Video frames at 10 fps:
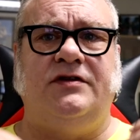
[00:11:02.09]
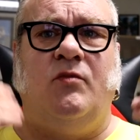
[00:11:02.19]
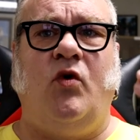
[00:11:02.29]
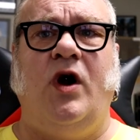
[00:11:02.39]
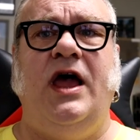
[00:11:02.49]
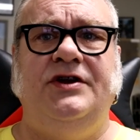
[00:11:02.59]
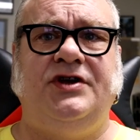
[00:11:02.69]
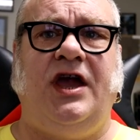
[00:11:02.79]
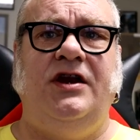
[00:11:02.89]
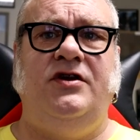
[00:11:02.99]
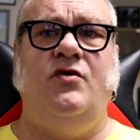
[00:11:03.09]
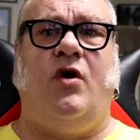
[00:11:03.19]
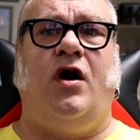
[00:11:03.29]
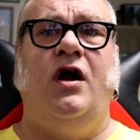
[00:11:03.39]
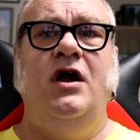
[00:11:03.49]
that the more educated
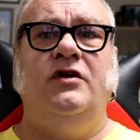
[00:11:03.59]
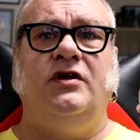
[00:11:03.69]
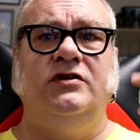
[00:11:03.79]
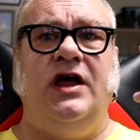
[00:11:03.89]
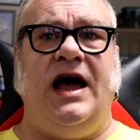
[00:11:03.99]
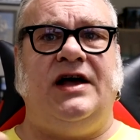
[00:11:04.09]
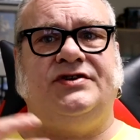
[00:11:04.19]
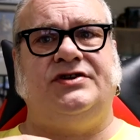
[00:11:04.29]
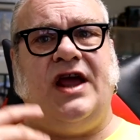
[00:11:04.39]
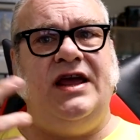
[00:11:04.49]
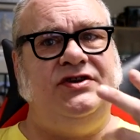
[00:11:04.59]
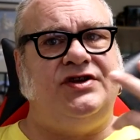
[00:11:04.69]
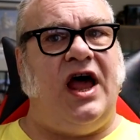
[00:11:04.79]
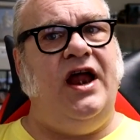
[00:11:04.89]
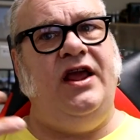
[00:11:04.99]
you are, the less
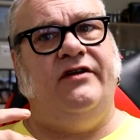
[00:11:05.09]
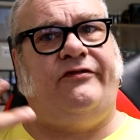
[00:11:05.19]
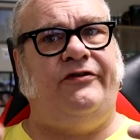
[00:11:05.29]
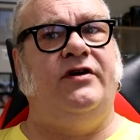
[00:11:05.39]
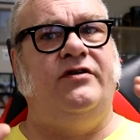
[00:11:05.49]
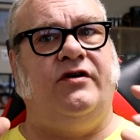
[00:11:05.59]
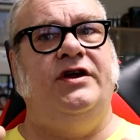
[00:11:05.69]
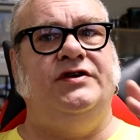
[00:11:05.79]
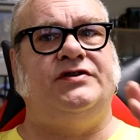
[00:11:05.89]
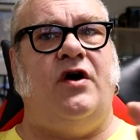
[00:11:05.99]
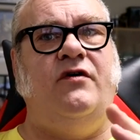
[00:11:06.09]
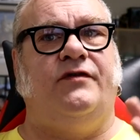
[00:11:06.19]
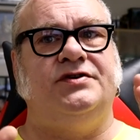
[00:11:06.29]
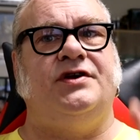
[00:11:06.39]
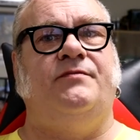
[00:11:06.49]
anxiety and fear there is
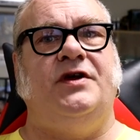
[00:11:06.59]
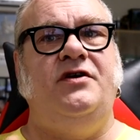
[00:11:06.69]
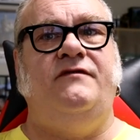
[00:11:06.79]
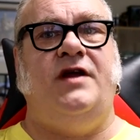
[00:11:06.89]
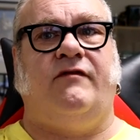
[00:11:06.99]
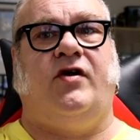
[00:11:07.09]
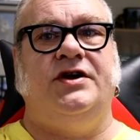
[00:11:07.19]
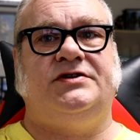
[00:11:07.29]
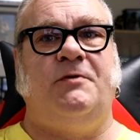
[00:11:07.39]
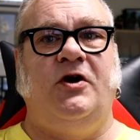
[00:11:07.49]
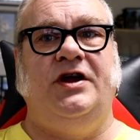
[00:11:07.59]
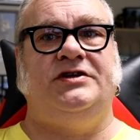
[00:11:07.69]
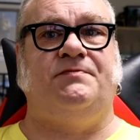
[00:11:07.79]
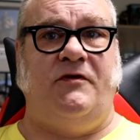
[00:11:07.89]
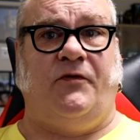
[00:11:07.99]
over something you've never
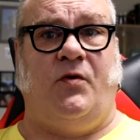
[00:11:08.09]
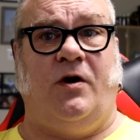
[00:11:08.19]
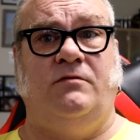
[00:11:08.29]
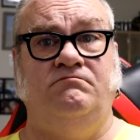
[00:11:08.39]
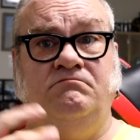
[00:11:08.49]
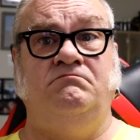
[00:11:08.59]
experienced before.